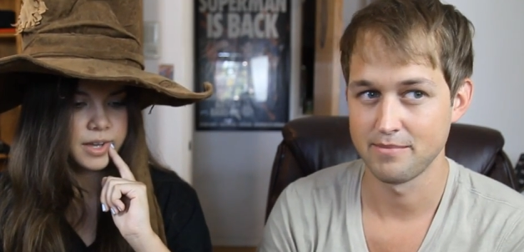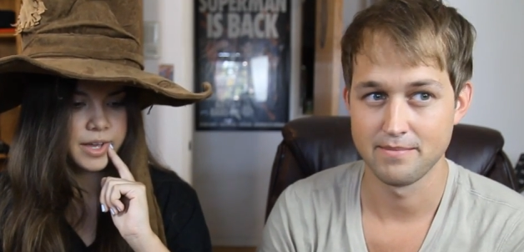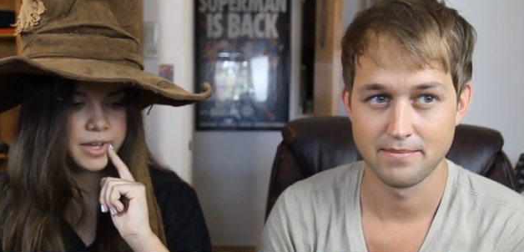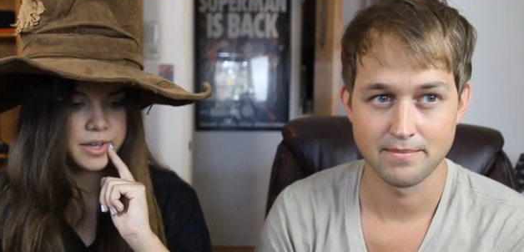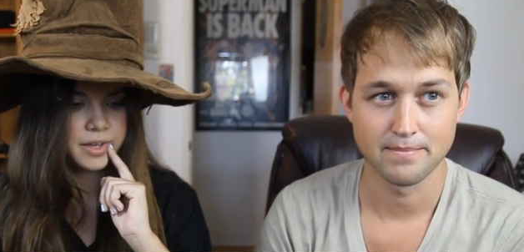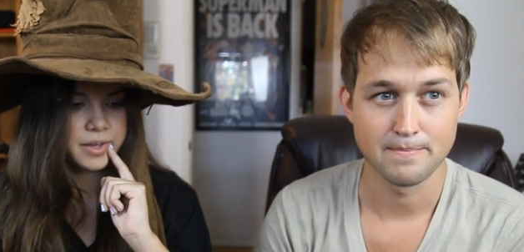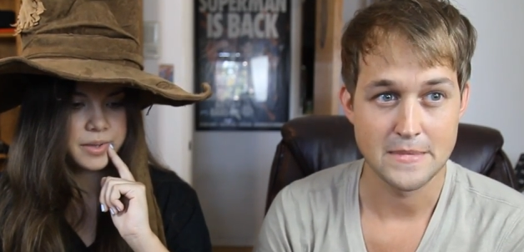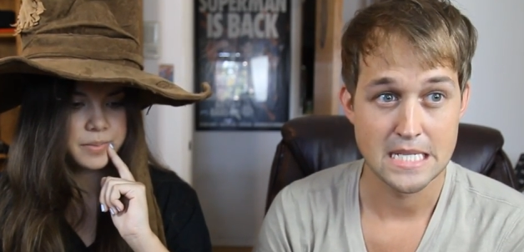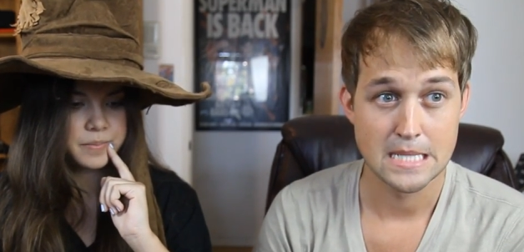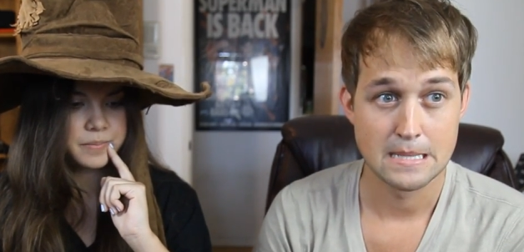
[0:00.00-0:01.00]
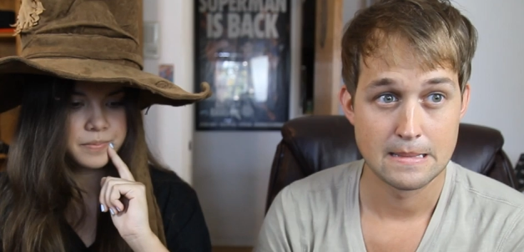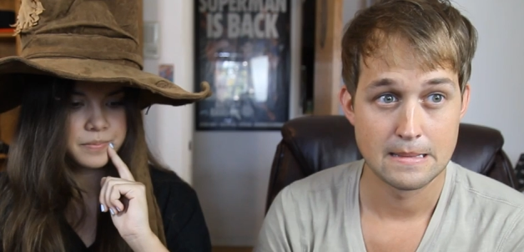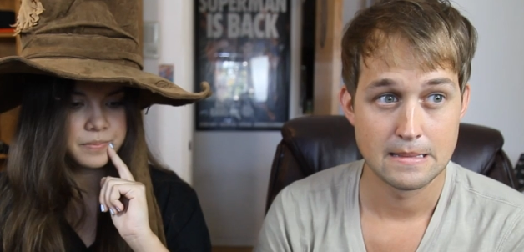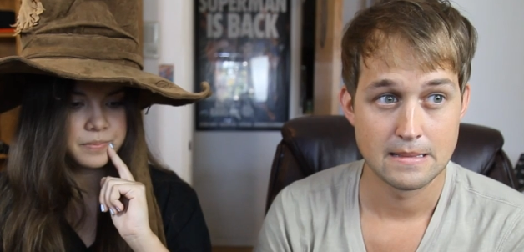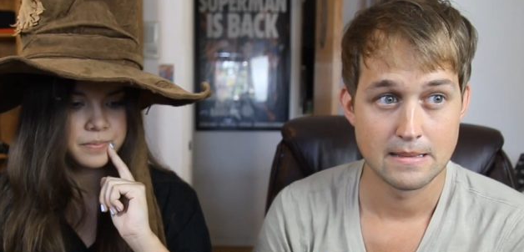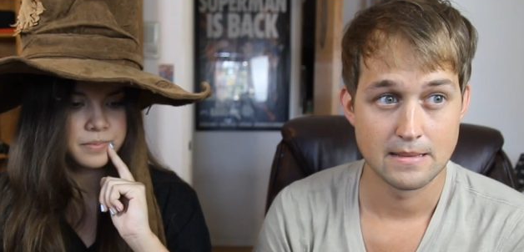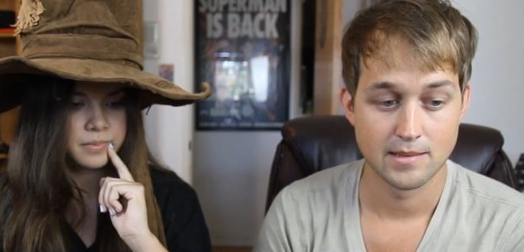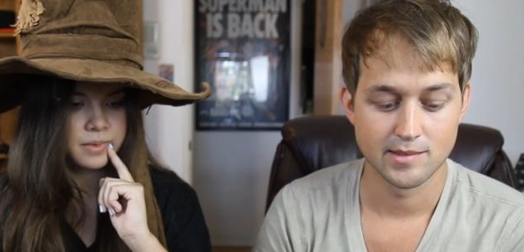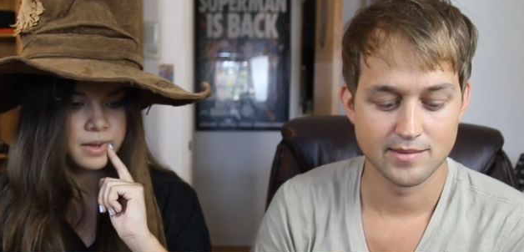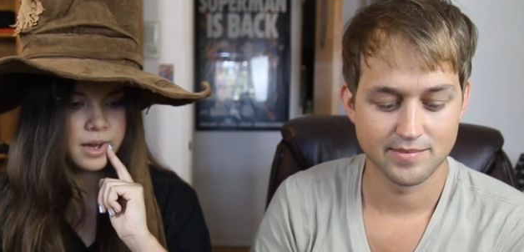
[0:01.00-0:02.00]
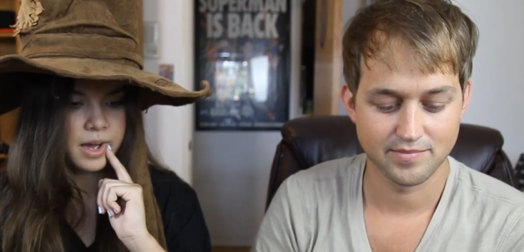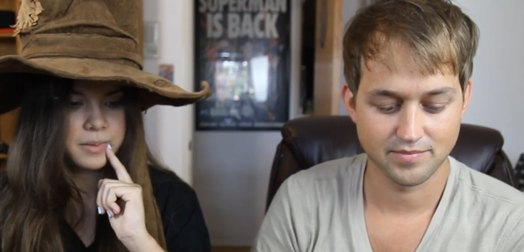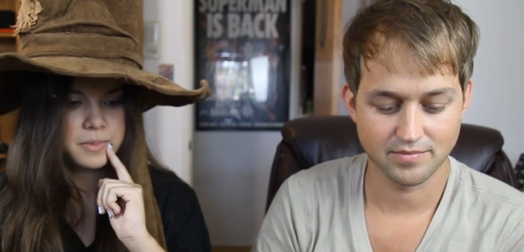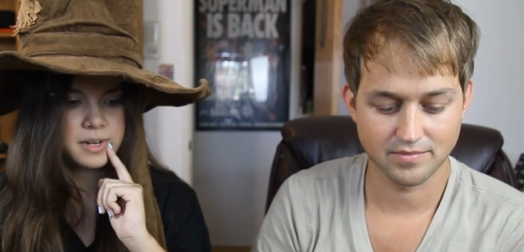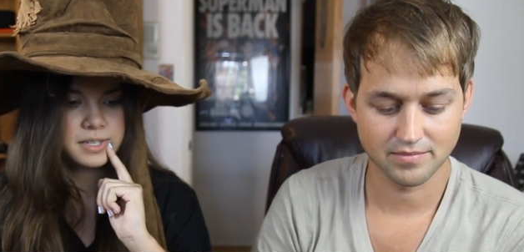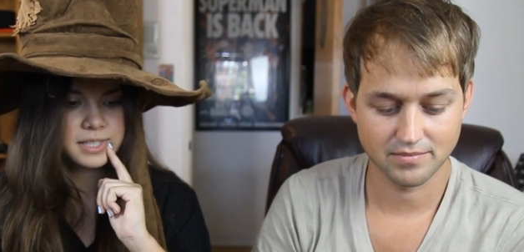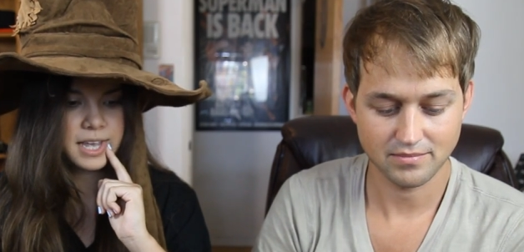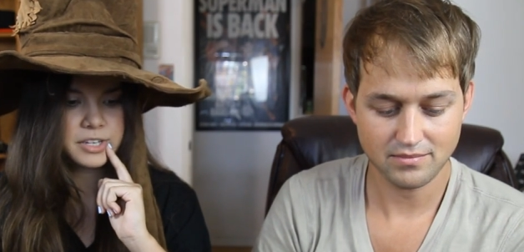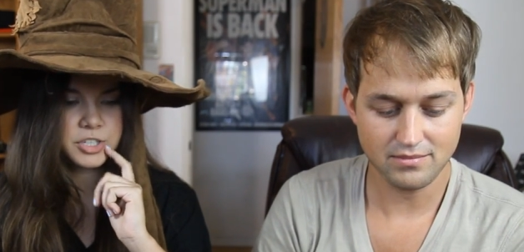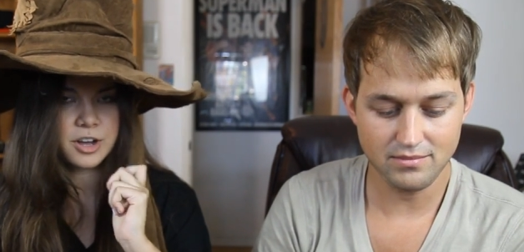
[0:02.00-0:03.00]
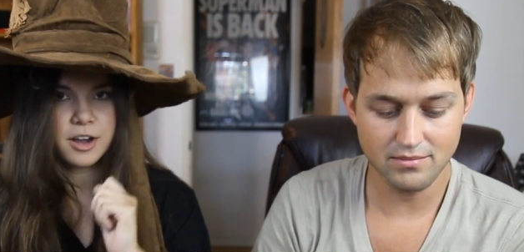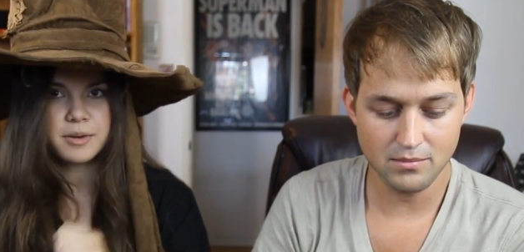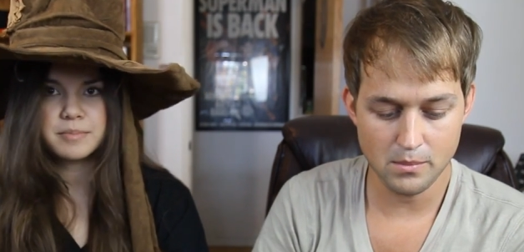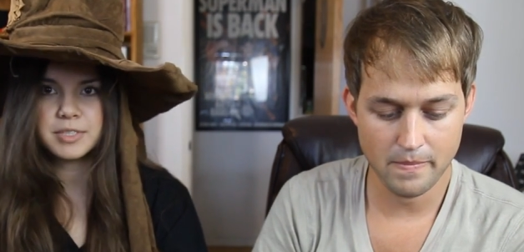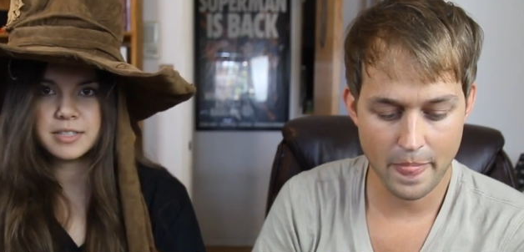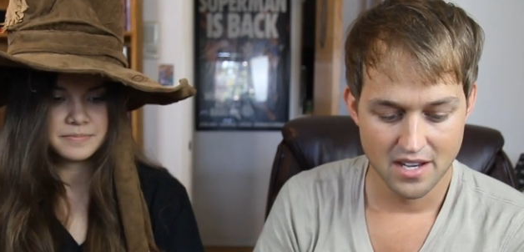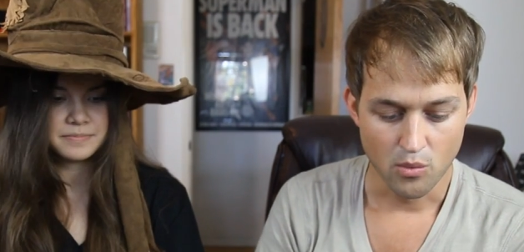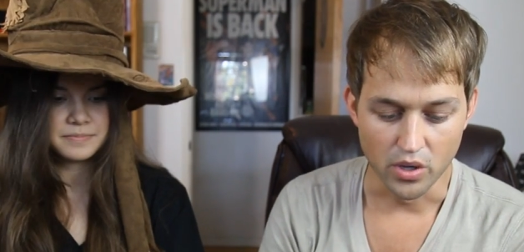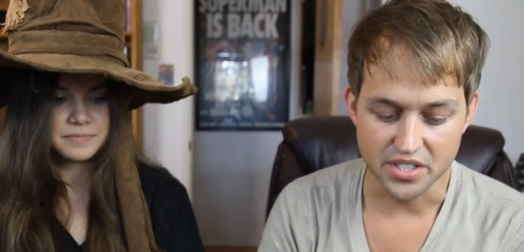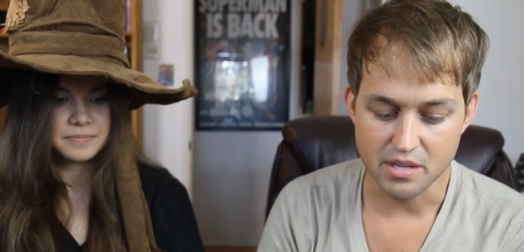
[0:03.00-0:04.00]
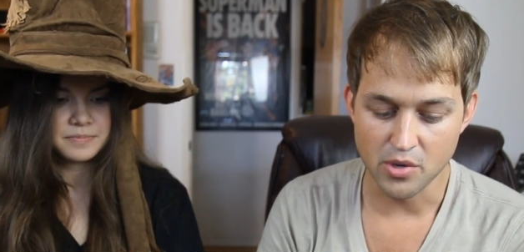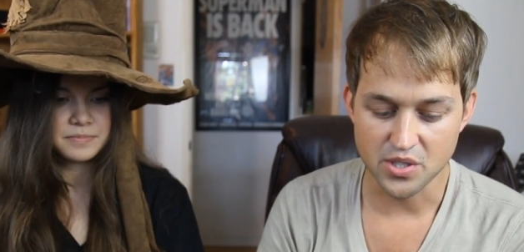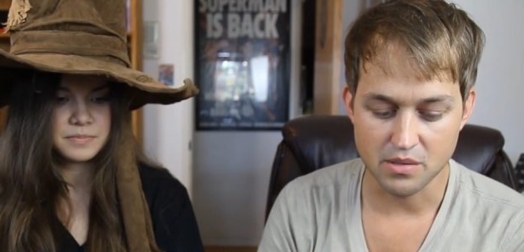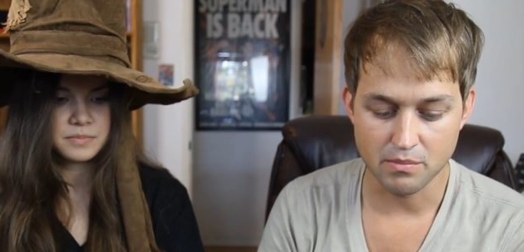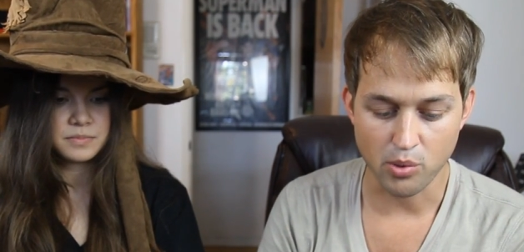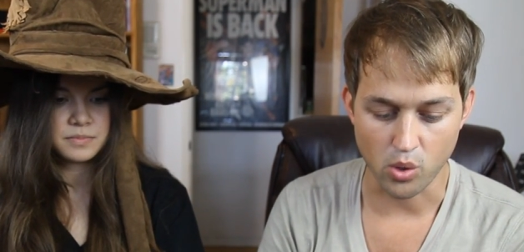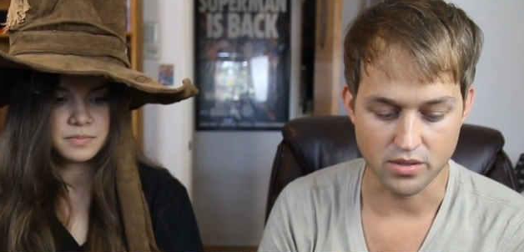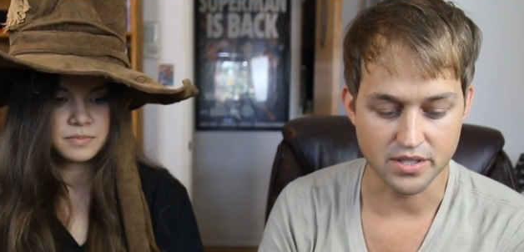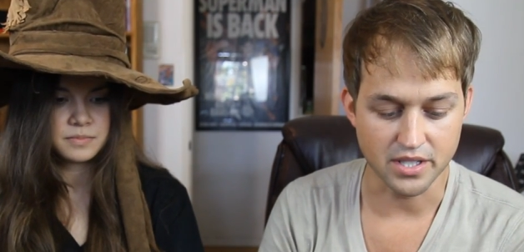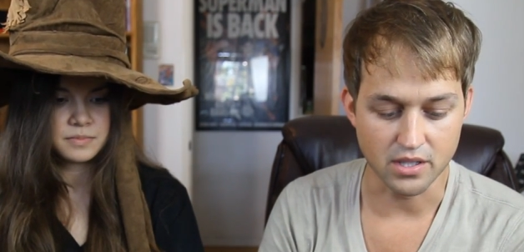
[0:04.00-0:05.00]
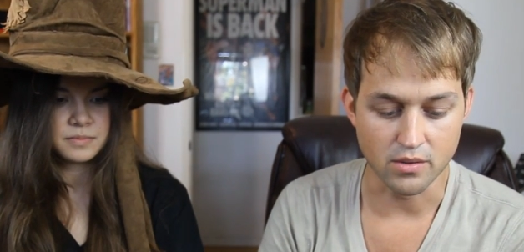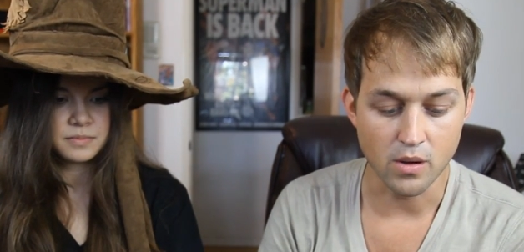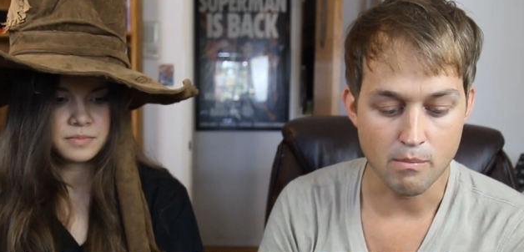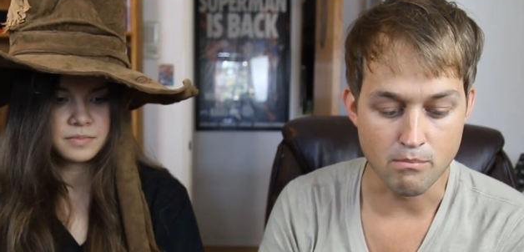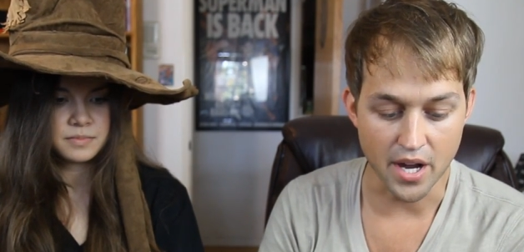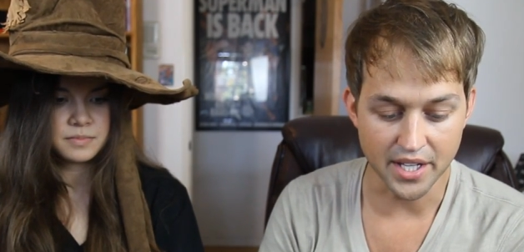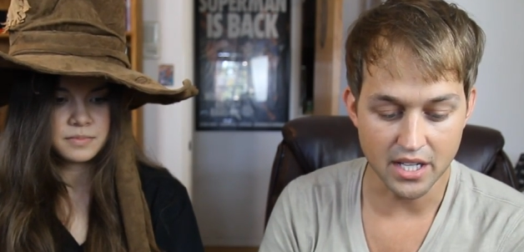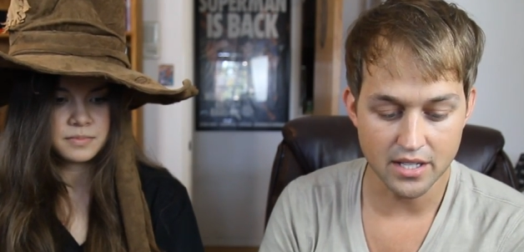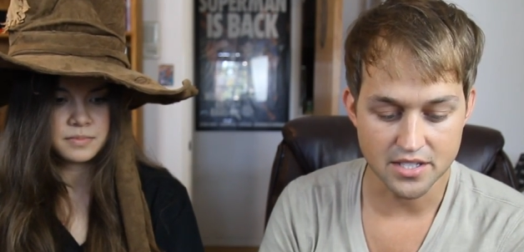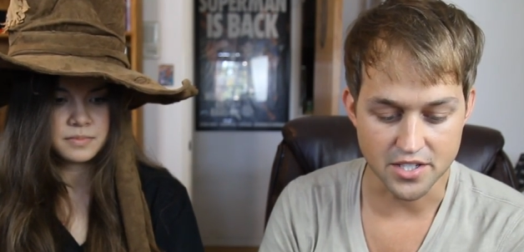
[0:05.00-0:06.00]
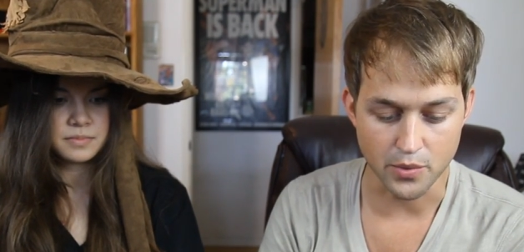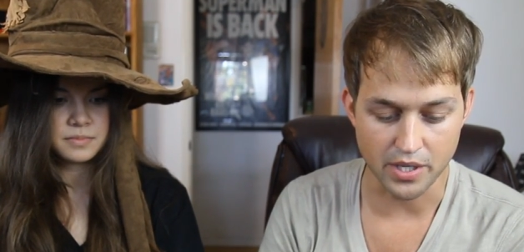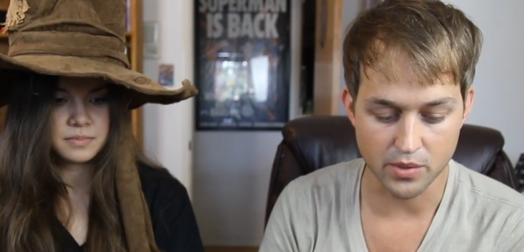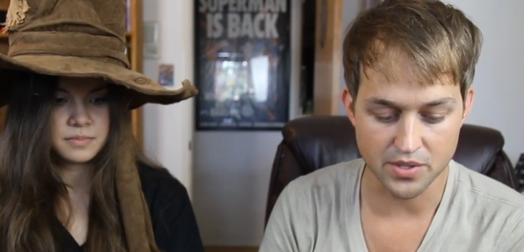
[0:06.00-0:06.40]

Speaker 1: Um, I'm gonna say charms.
Speaker 2: What is the most important to you? Money, doing